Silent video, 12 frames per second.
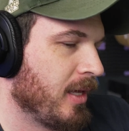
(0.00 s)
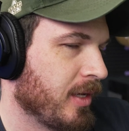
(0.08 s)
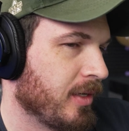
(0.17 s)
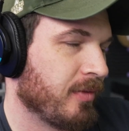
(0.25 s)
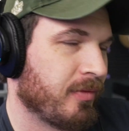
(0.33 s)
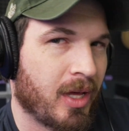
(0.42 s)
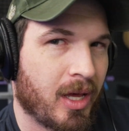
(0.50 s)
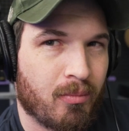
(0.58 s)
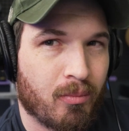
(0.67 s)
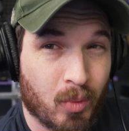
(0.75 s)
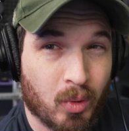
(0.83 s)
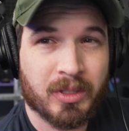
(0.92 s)
And if not
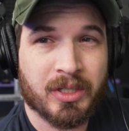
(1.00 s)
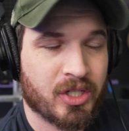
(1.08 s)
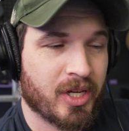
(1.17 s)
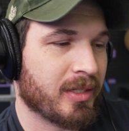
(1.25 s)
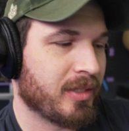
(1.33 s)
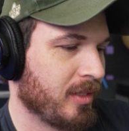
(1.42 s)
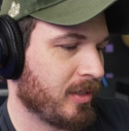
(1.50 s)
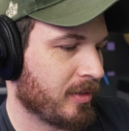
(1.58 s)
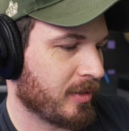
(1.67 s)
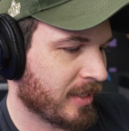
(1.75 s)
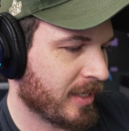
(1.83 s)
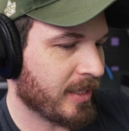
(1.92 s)
mold
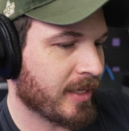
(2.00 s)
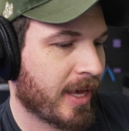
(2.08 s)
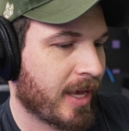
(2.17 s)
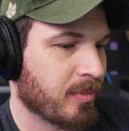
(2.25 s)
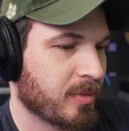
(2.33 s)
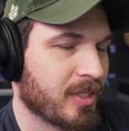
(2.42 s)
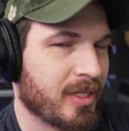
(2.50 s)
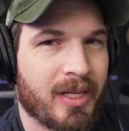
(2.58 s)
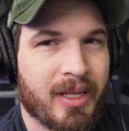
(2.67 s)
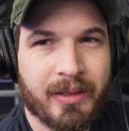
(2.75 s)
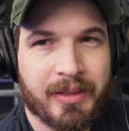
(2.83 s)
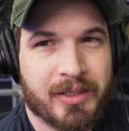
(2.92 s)
injected keycaps,
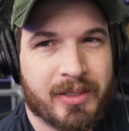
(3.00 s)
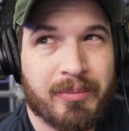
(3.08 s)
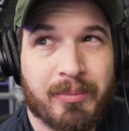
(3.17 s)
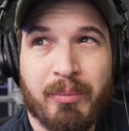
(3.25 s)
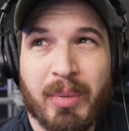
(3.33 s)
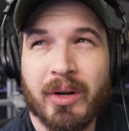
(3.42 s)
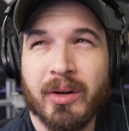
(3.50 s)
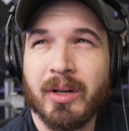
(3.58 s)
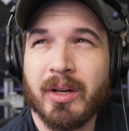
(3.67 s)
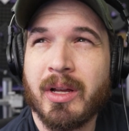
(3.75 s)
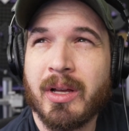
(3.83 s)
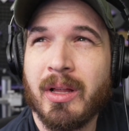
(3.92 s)
at least
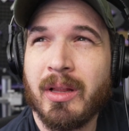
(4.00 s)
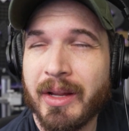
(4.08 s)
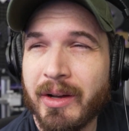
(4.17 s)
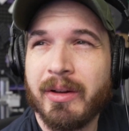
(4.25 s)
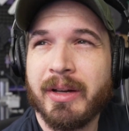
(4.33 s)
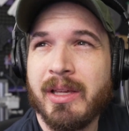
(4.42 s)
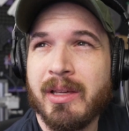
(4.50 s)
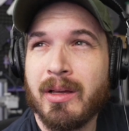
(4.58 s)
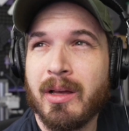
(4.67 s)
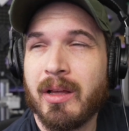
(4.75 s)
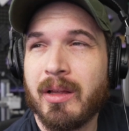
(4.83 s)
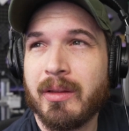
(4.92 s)
better clarity
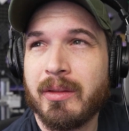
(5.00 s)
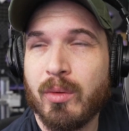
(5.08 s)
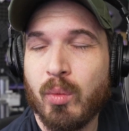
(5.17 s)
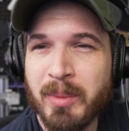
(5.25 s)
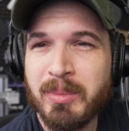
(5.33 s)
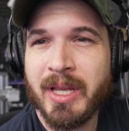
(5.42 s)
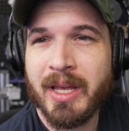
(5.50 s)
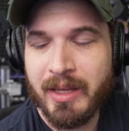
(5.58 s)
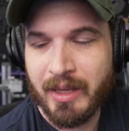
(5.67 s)
on the website